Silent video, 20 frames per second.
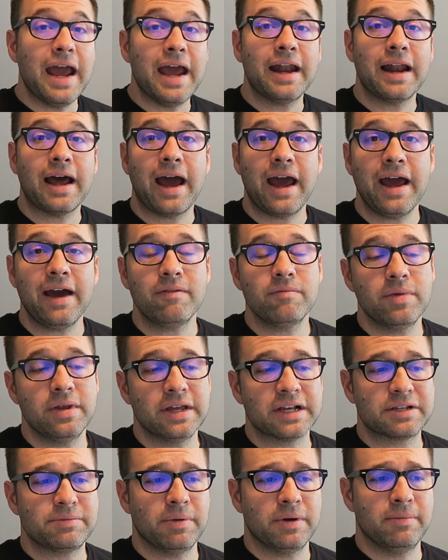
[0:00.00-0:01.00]
and I have been
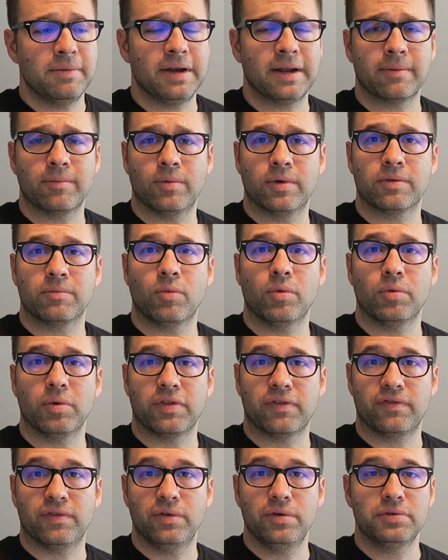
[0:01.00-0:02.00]
experimenting with more
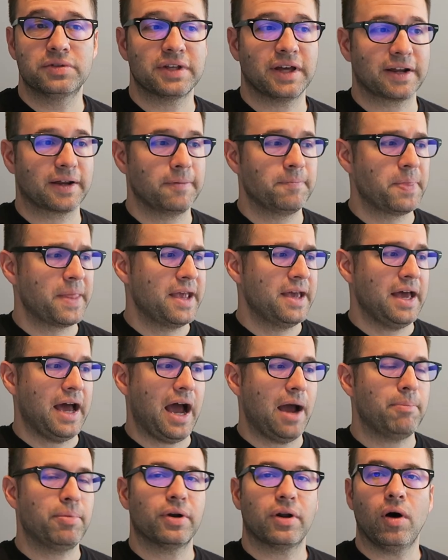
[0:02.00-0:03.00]
with fruits. Like
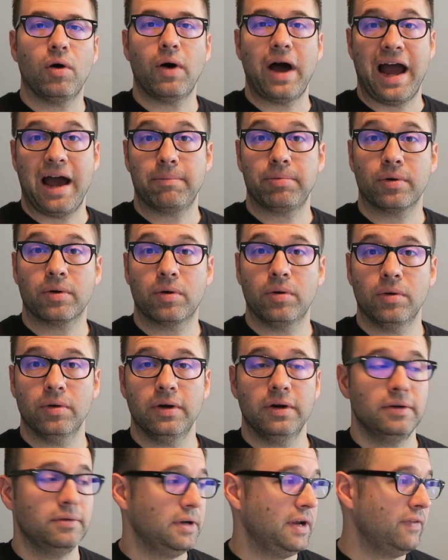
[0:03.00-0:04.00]
I put a whole apple
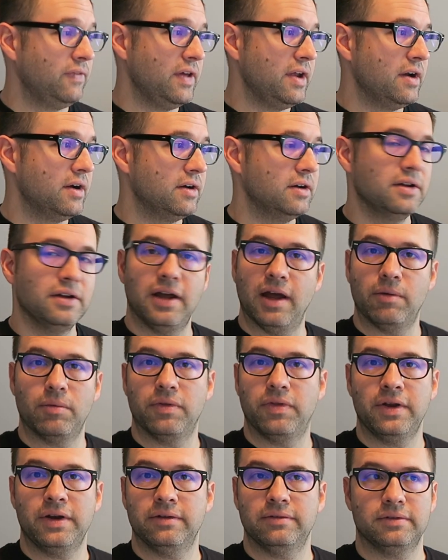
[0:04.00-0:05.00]
core in there, and
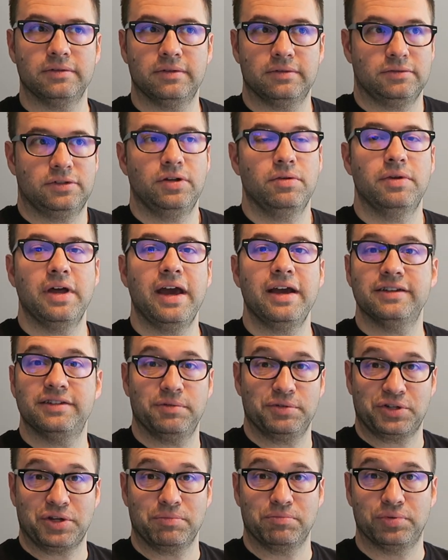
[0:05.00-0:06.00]
within two days
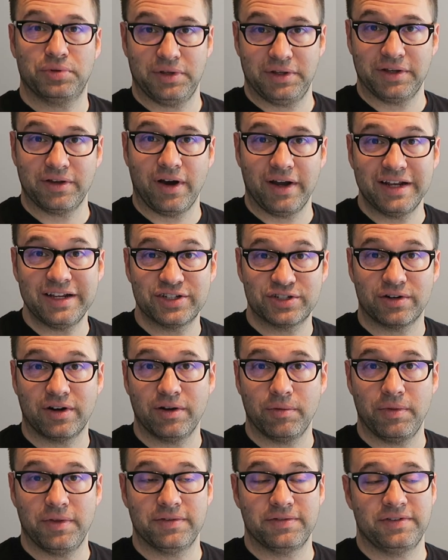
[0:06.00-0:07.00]
it was completely gone. He
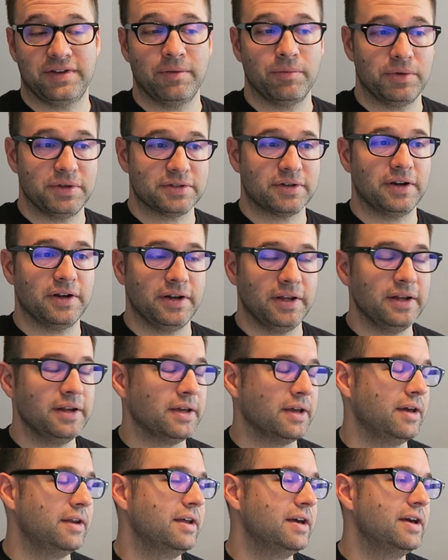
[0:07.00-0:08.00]
started with a stem when he started
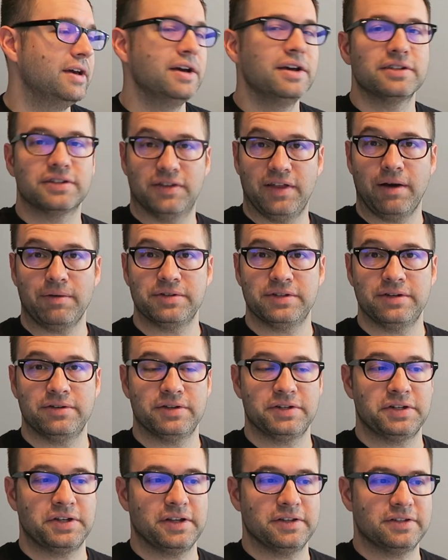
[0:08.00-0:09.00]
eating it, so that was
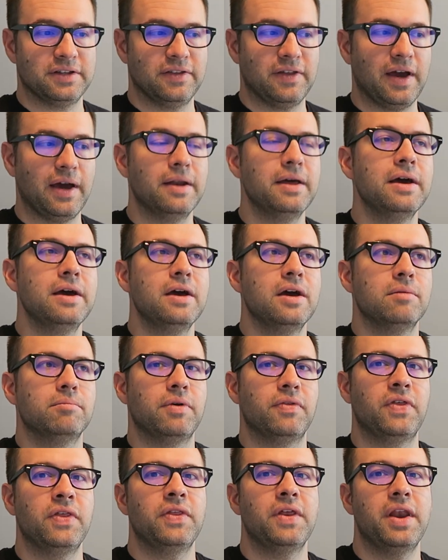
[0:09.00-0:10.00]
interesting to see that.
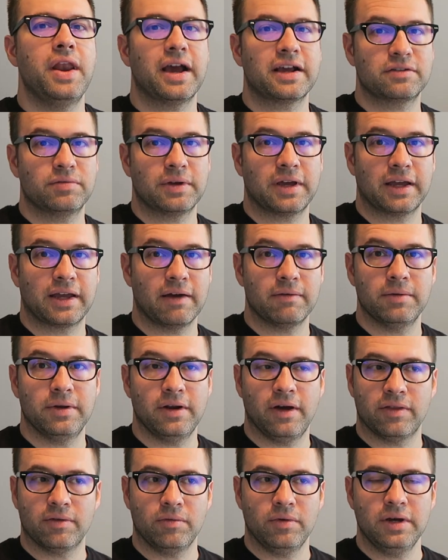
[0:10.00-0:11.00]
But then the next week I go
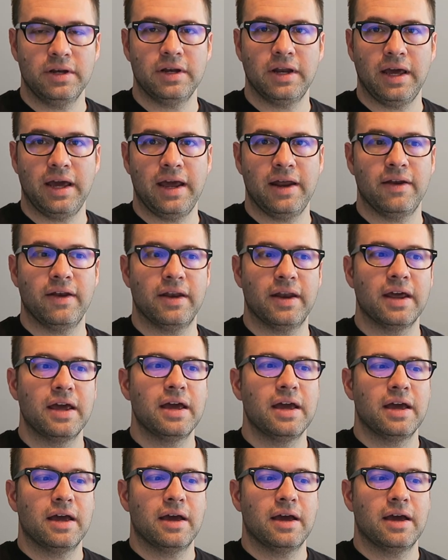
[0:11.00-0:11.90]
another one, and